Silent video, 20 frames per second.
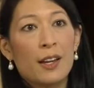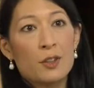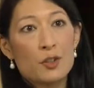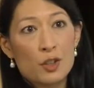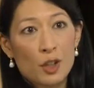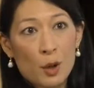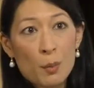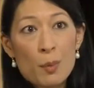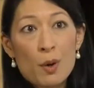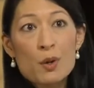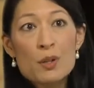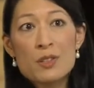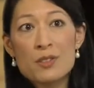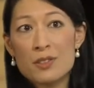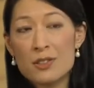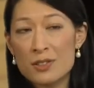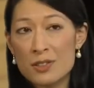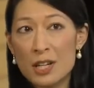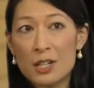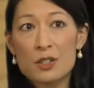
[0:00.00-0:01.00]
Trichomonas
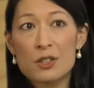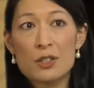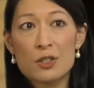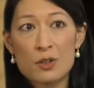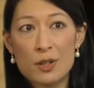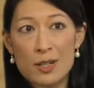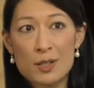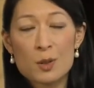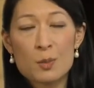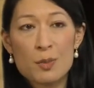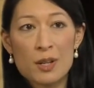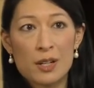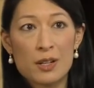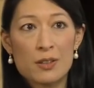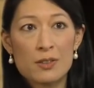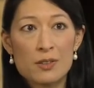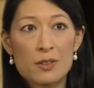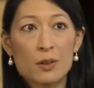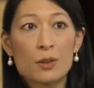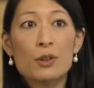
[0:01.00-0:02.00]
is sexually
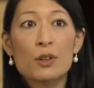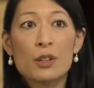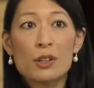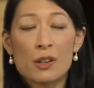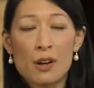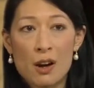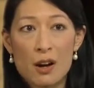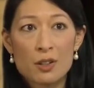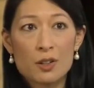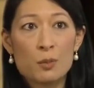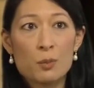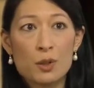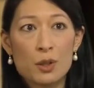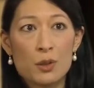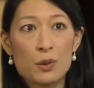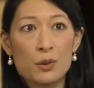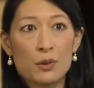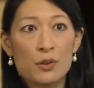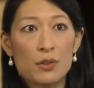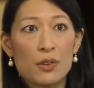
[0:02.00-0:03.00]
transmitted, so good condom
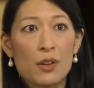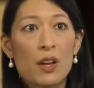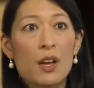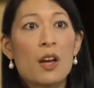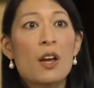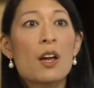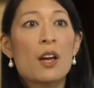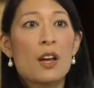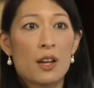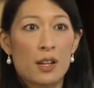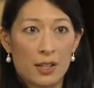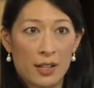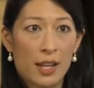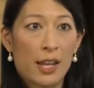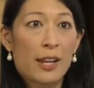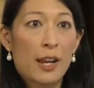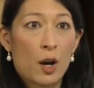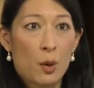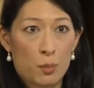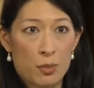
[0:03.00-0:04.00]
use
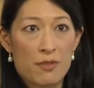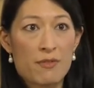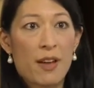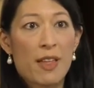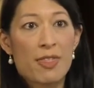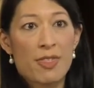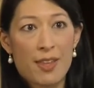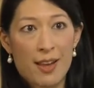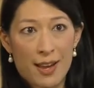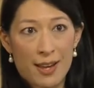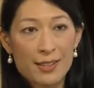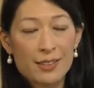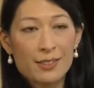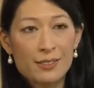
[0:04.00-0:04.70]
can help prevent that.